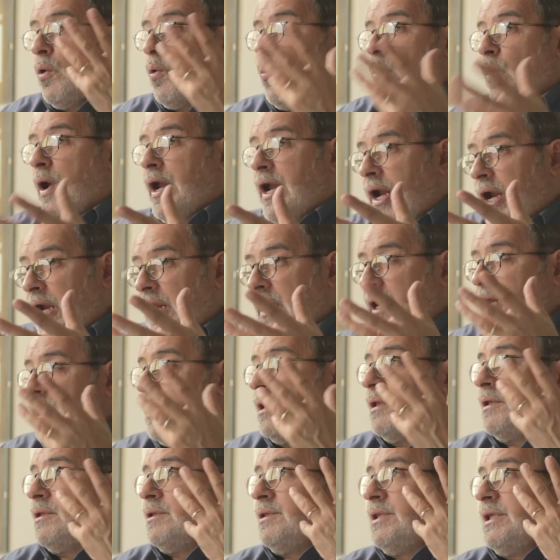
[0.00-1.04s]
where
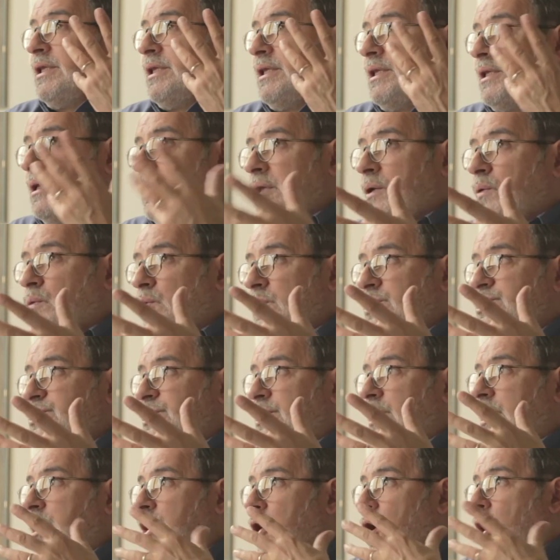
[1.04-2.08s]
the
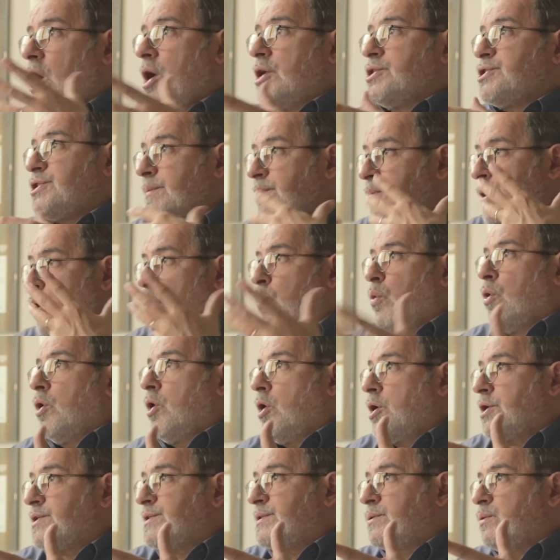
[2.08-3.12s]
linguistic concept, the
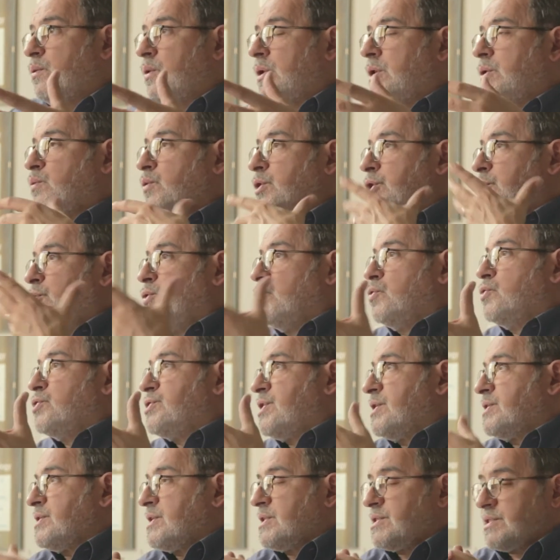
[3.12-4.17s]
words that we use,
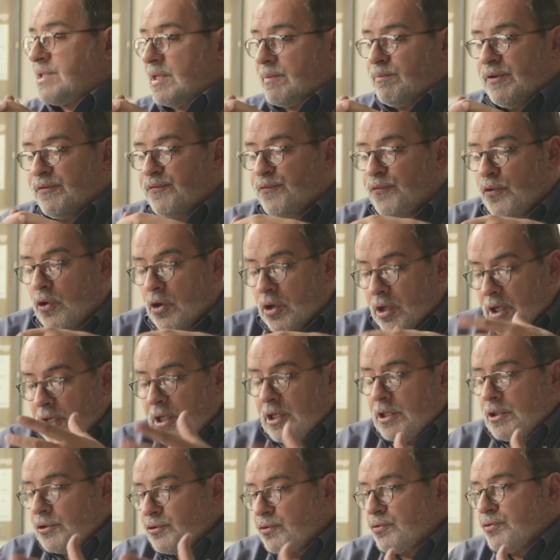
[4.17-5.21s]
as I said before,
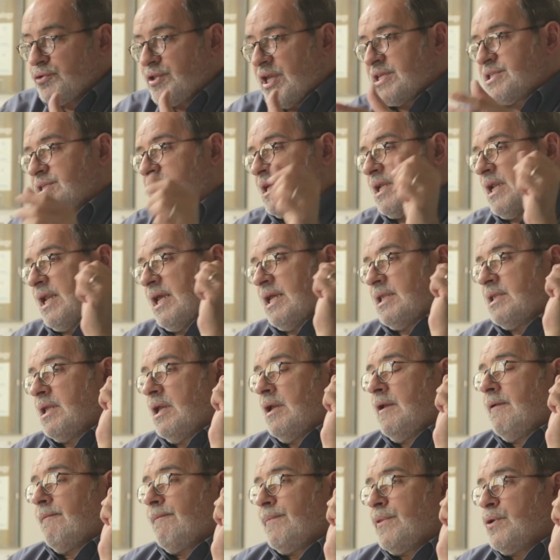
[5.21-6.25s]
to designate
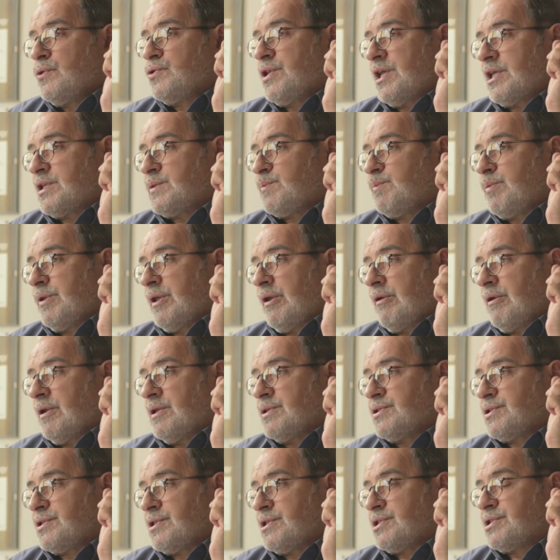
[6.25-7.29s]
those
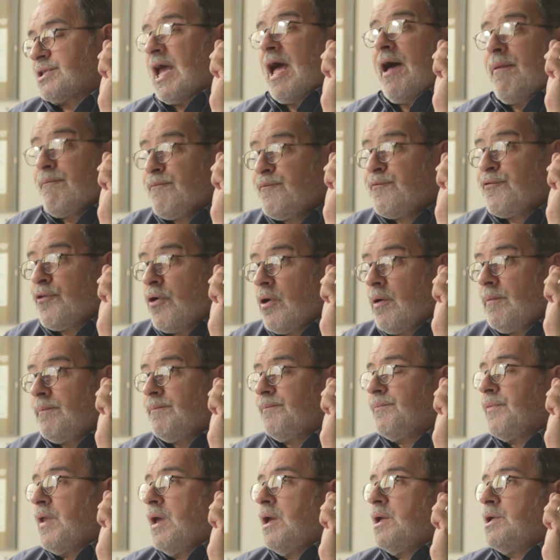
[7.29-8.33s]
experiences come from.
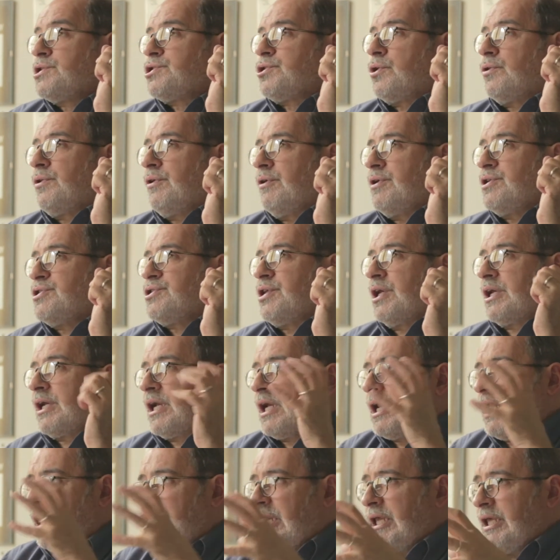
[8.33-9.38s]
So there is a
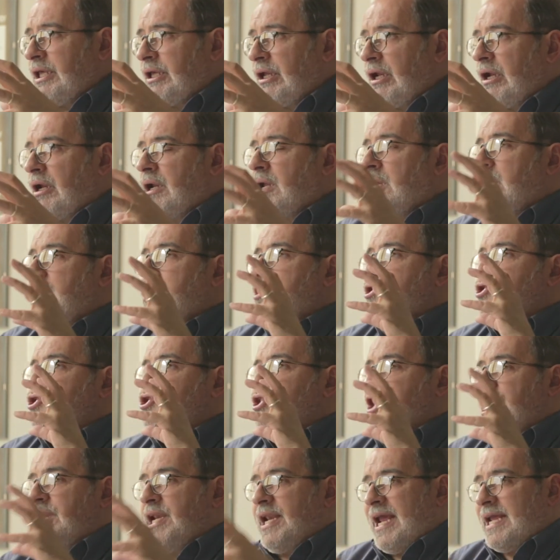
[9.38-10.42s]
clear
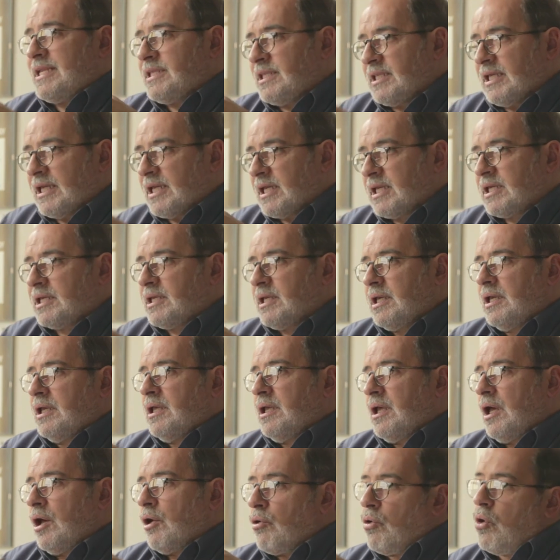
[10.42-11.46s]
genetic
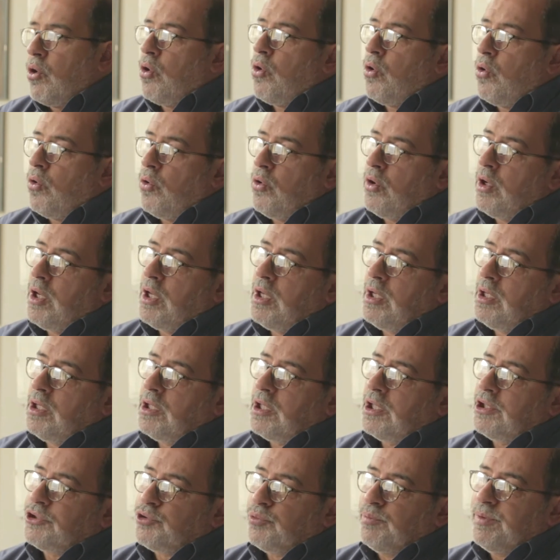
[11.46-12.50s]
role
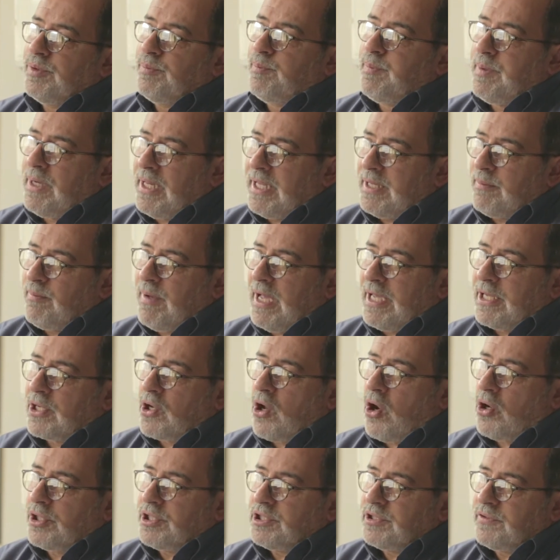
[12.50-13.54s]
to be played by
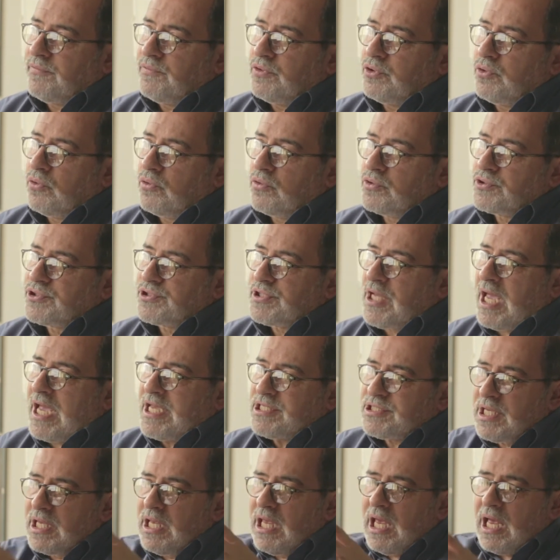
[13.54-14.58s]
cognitive
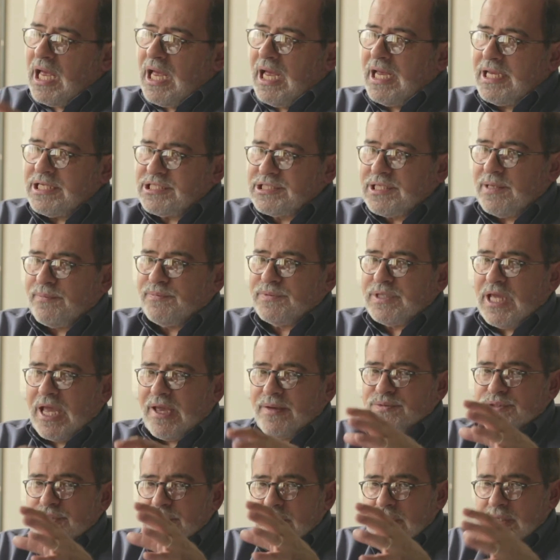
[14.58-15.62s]
neuroscience. I
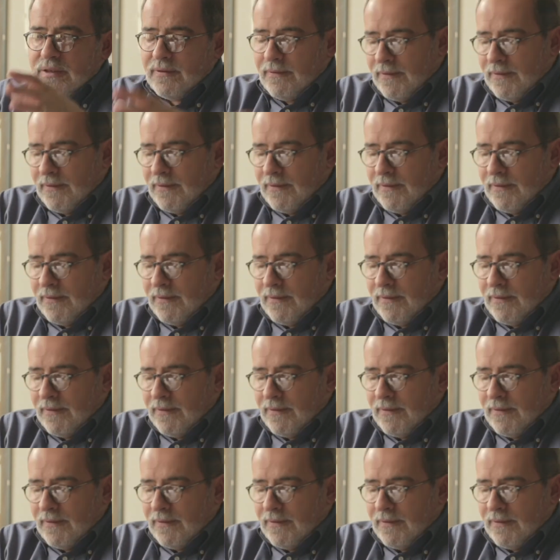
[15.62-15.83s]
sometimes